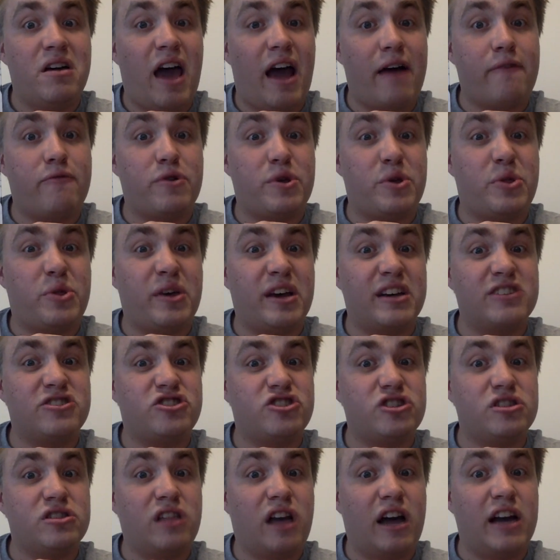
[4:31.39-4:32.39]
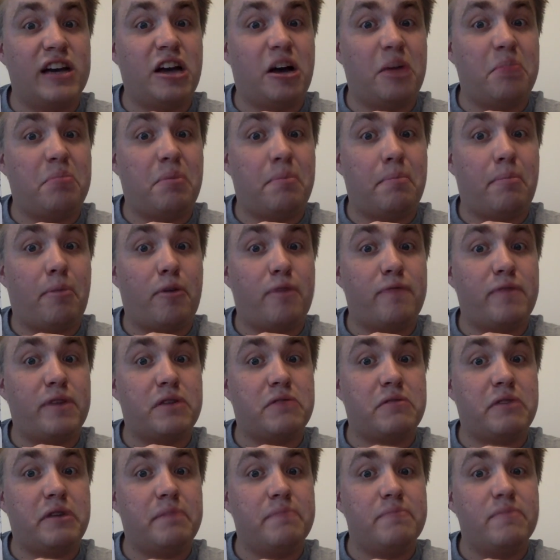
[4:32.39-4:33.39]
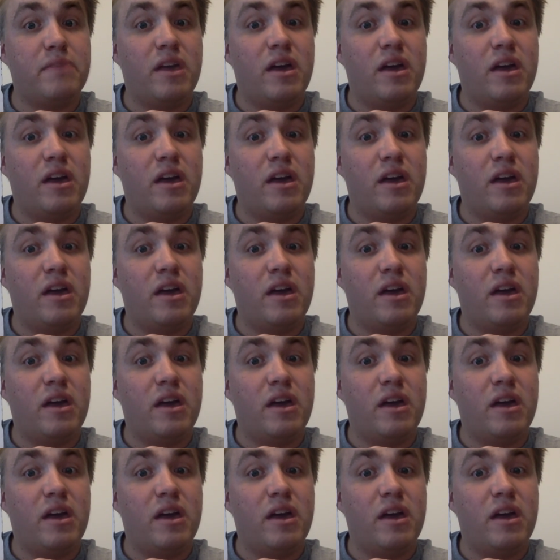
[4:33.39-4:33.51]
everything should line up perfectly.